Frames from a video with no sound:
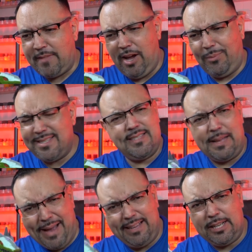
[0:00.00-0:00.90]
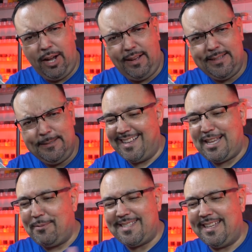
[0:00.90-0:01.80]
What's his name? Allicon? As
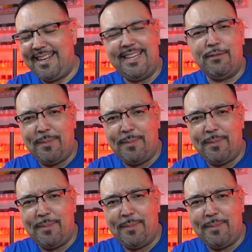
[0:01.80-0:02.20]
I was saying that I never